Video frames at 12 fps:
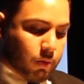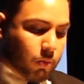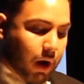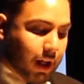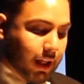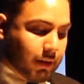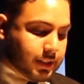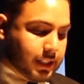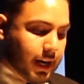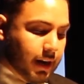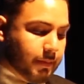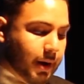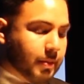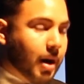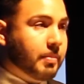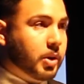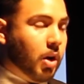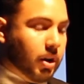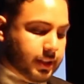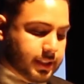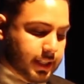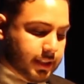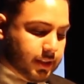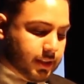While I was there, my mom knew all the
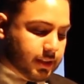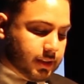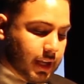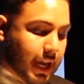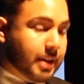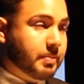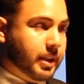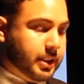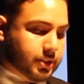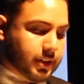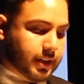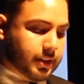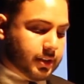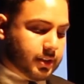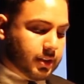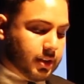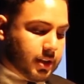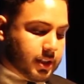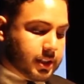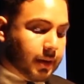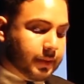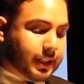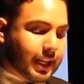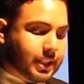teachers and administrators,
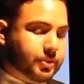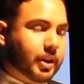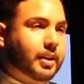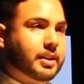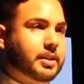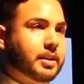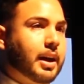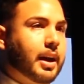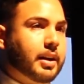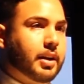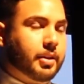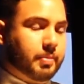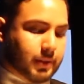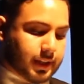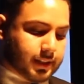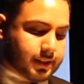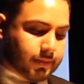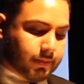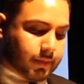something that is rarely seen at any other place.